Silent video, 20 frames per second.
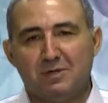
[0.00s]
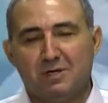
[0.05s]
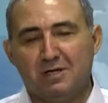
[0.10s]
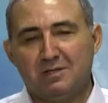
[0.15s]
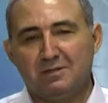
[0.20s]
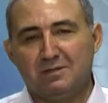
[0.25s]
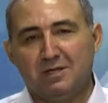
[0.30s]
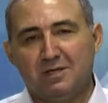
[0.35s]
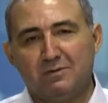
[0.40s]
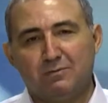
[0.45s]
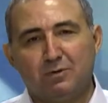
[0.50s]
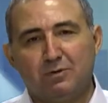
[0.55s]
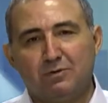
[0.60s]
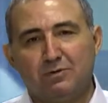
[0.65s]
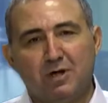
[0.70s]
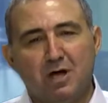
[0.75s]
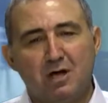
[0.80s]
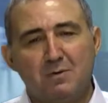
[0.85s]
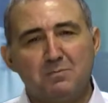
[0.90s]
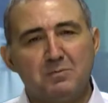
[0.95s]
They were
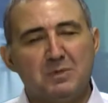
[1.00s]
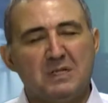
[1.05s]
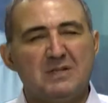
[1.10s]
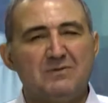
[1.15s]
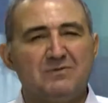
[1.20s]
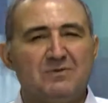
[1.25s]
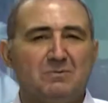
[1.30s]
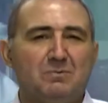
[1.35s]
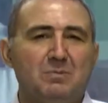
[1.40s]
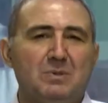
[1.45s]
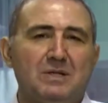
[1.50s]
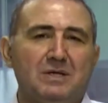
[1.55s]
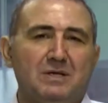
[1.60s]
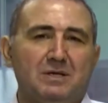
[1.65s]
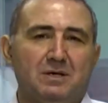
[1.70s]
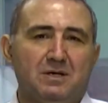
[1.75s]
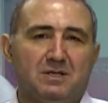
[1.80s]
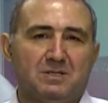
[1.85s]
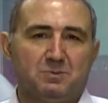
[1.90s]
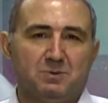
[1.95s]
unbelievably
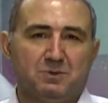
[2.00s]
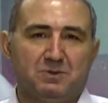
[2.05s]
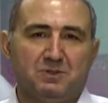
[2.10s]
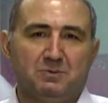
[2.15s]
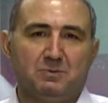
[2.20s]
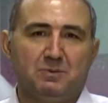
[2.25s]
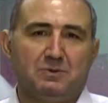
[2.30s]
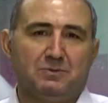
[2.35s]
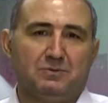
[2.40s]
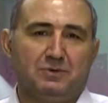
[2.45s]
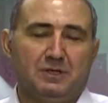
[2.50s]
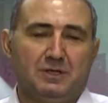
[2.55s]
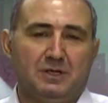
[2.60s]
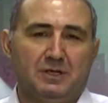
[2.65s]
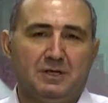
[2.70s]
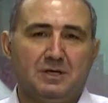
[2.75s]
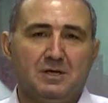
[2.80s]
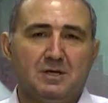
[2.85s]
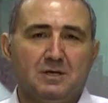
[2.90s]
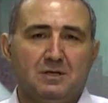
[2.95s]
hospitable,
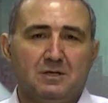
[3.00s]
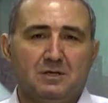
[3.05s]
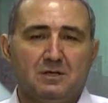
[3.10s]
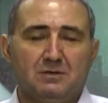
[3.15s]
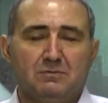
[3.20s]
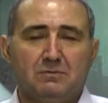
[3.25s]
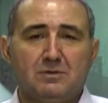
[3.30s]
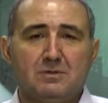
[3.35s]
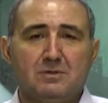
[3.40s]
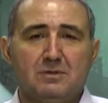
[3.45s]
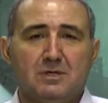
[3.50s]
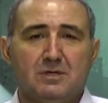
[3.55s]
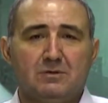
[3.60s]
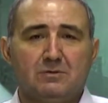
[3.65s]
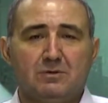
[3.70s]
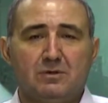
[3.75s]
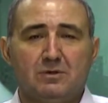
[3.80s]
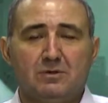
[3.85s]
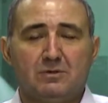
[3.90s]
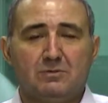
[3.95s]
really. Even they
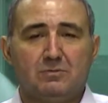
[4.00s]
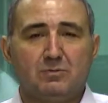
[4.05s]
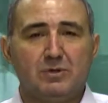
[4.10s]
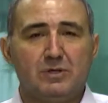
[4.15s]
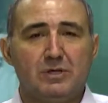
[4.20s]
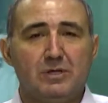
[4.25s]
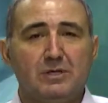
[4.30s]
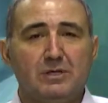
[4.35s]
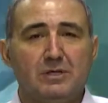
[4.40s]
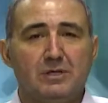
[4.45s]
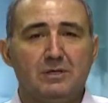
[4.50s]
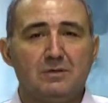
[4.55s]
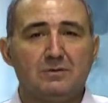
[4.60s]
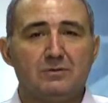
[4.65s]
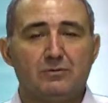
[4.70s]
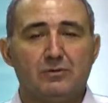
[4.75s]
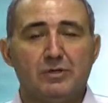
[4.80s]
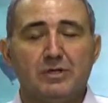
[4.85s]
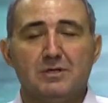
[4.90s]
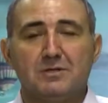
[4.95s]
were bringing
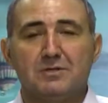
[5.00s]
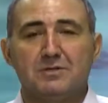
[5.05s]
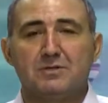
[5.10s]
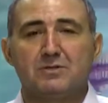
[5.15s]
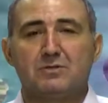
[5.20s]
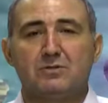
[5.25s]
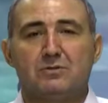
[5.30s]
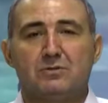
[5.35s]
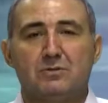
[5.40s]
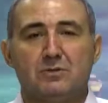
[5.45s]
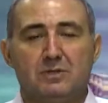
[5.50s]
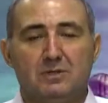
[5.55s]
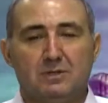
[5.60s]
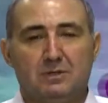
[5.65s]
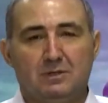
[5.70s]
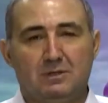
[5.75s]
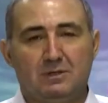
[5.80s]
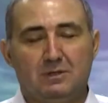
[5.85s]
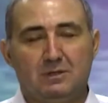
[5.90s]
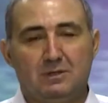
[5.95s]
drinks to
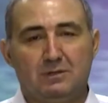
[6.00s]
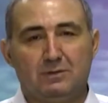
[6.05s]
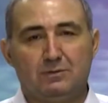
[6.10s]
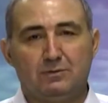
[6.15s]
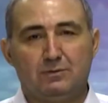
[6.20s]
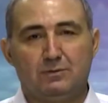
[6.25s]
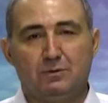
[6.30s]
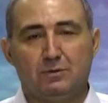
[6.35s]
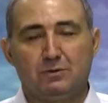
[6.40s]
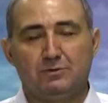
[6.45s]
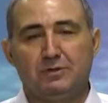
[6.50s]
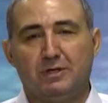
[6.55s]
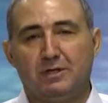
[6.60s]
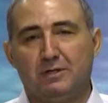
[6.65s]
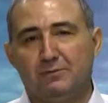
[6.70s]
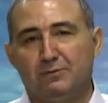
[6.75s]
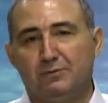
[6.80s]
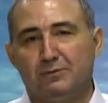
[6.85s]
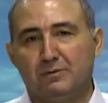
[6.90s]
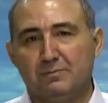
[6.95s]
the hotel
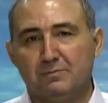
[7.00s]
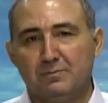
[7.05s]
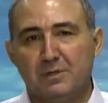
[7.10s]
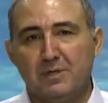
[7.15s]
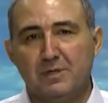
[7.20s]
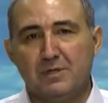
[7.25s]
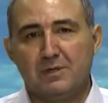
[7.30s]
room,